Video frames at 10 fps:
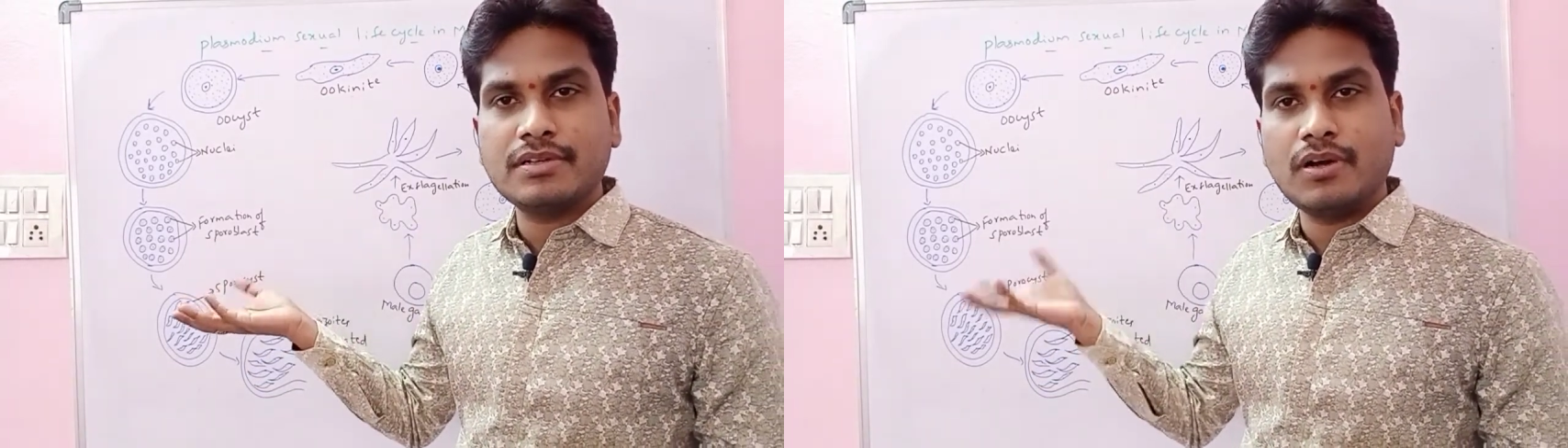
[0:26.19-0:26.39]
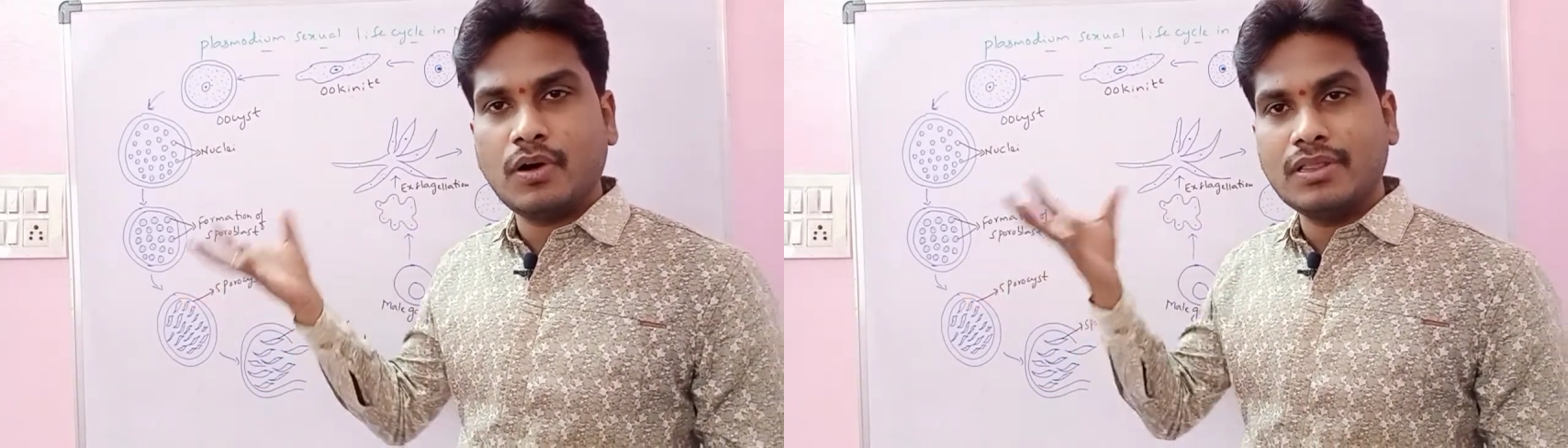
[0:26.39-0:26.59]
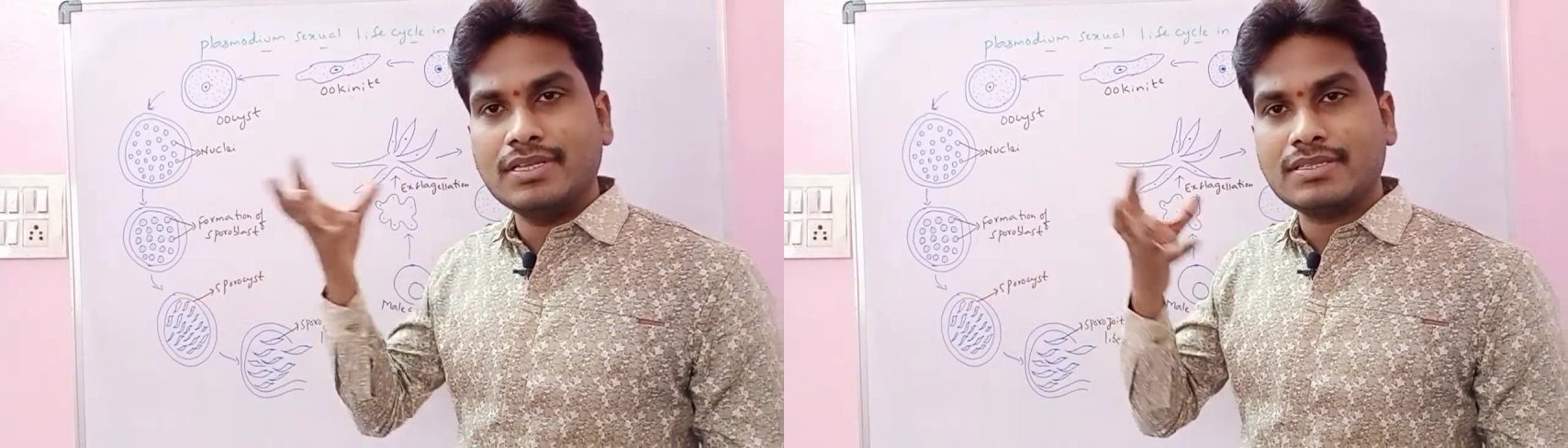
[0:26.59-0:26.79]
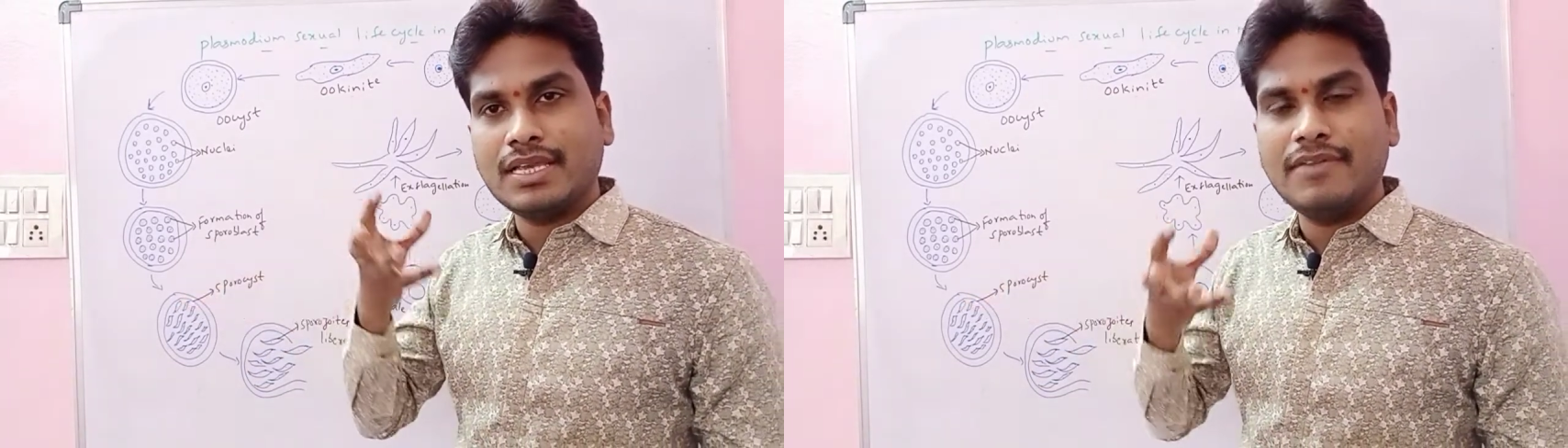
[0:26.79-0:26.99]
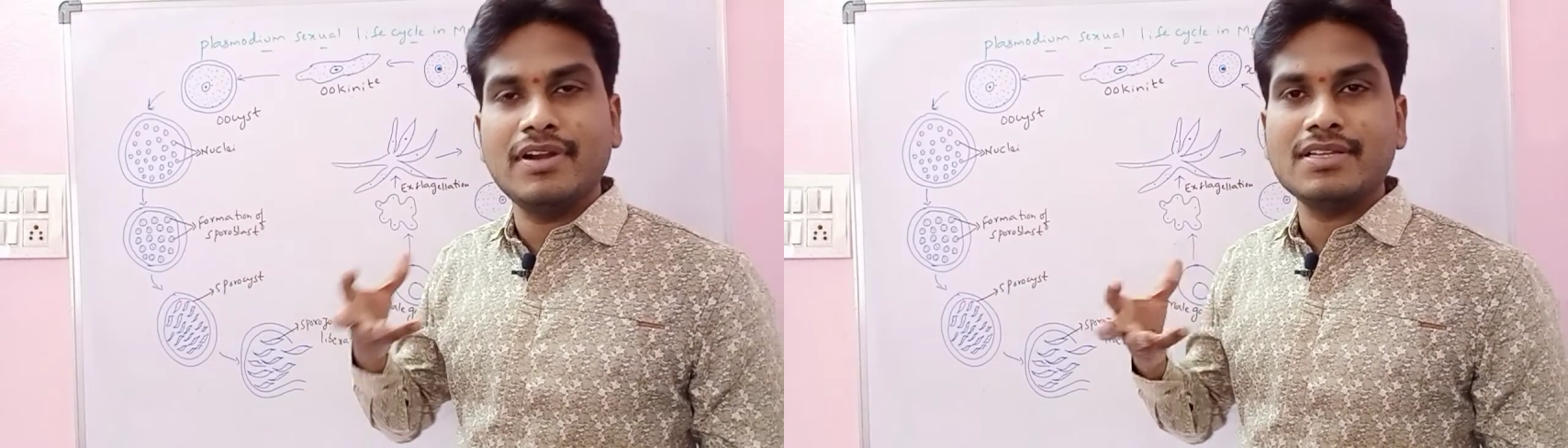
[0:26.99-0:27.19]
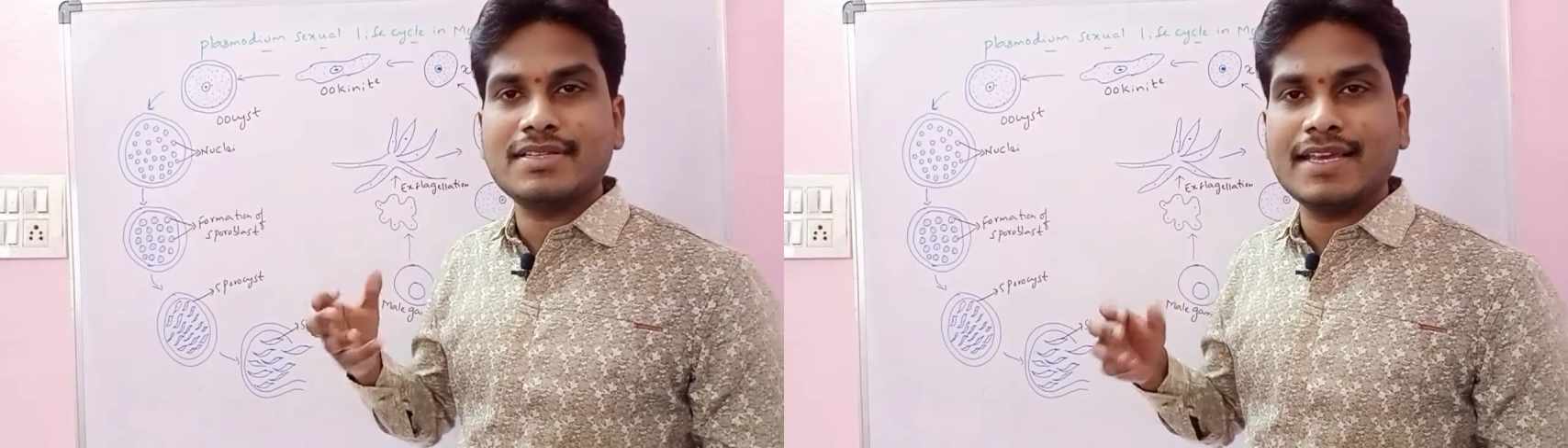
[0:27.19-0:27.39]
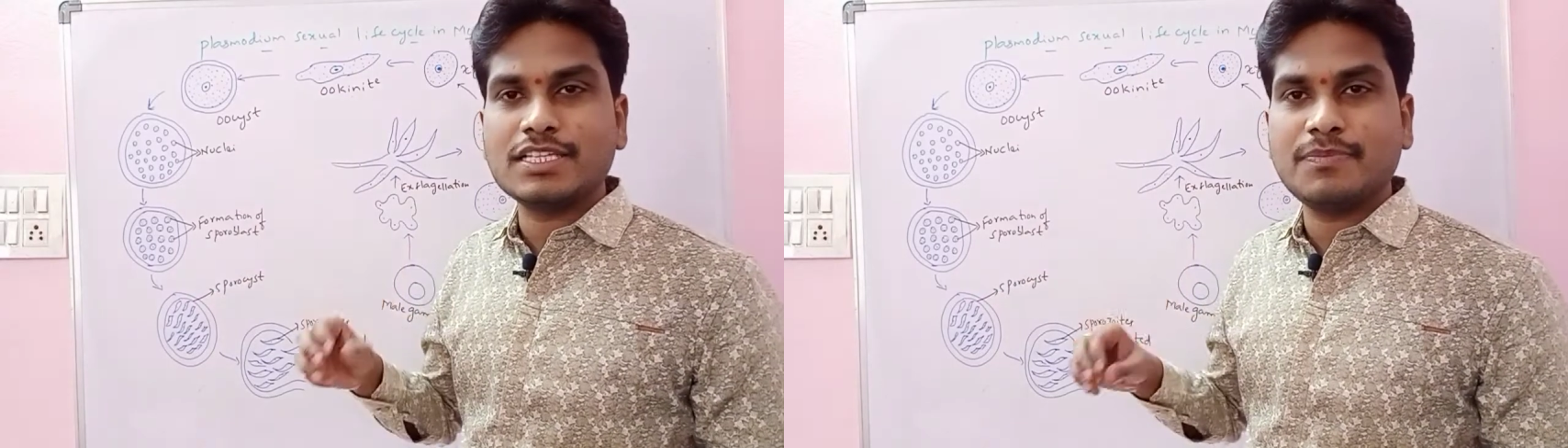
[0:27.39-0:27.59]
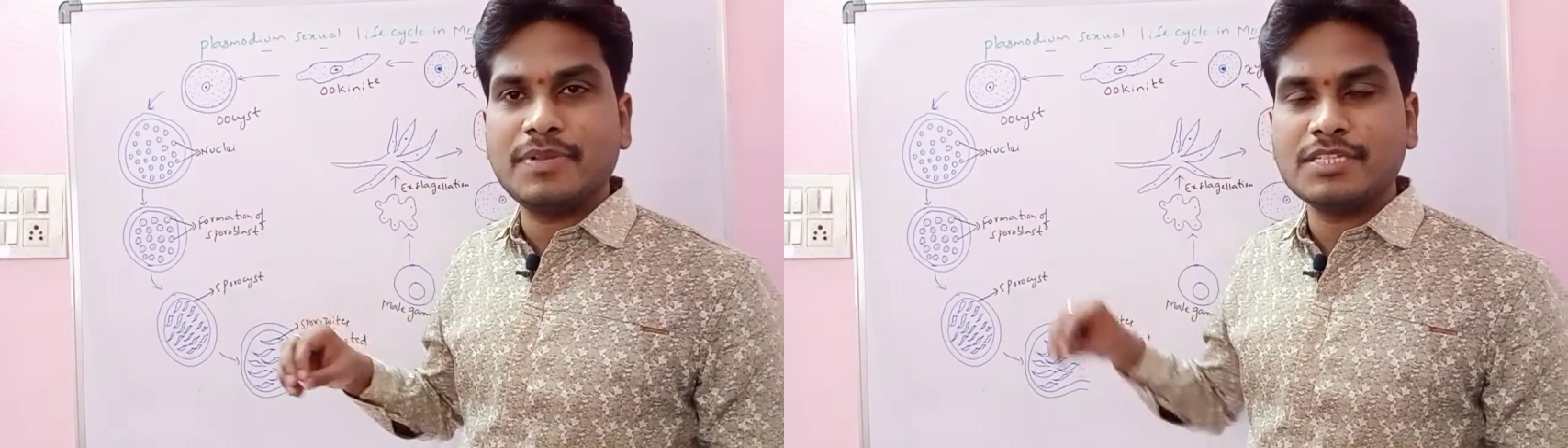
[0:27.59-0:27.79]
All these events takes
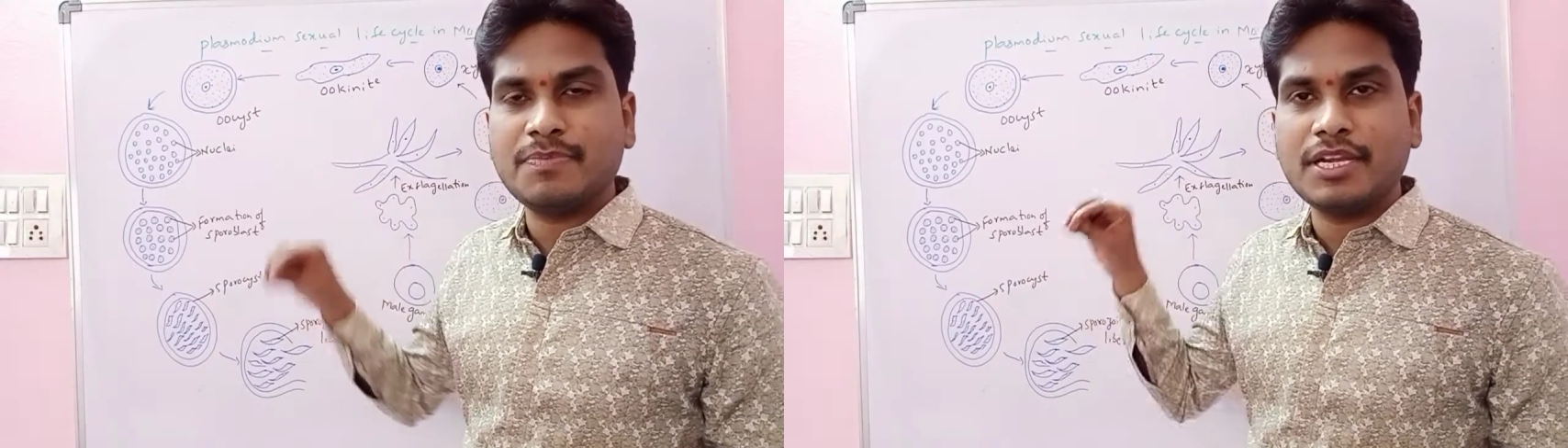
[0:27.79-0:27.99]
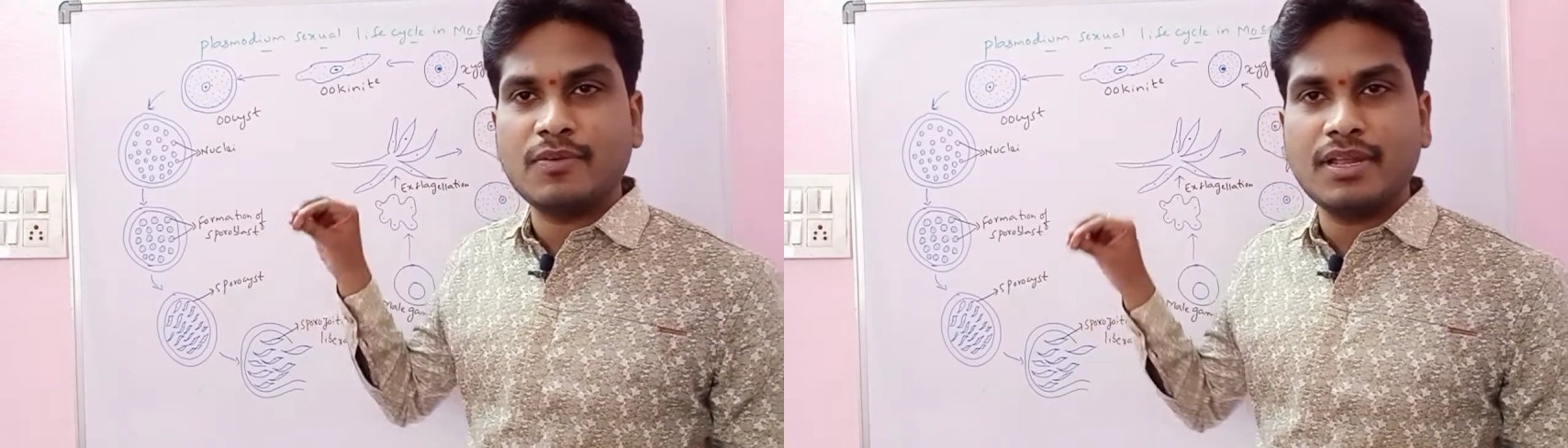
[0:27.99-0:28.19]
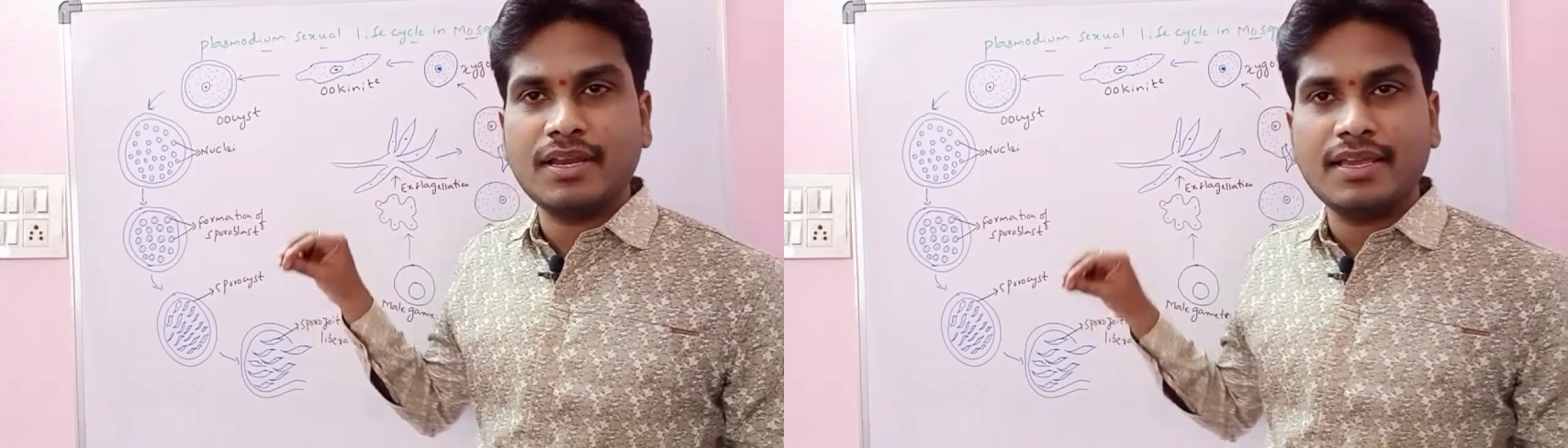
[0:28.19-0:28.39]
place particularly